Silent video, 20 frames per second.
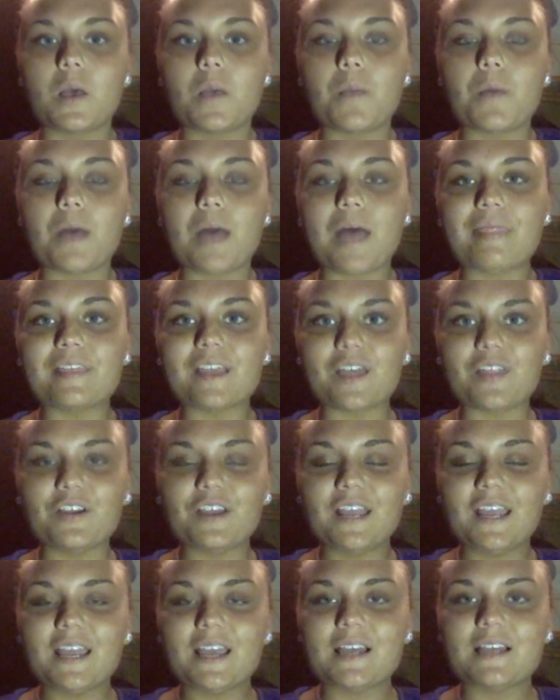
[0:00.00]
But on the
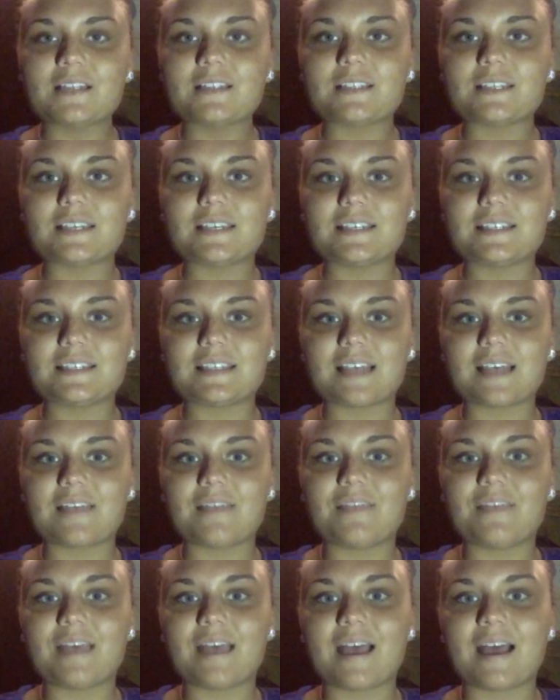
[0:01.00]
other hand, he
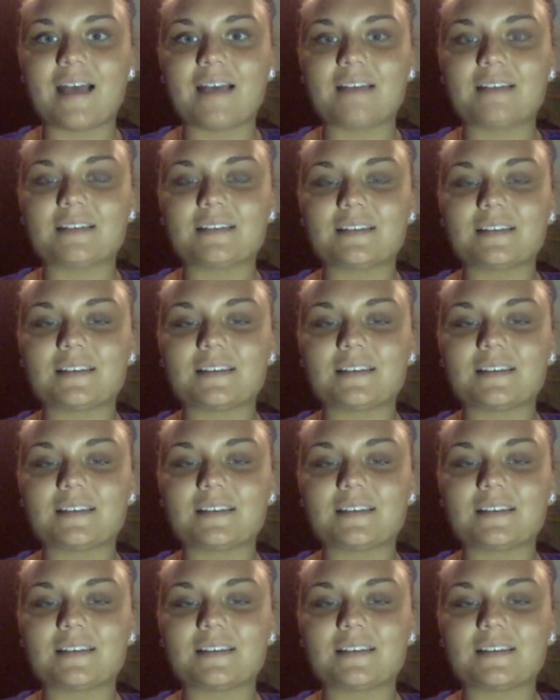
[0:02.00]
said that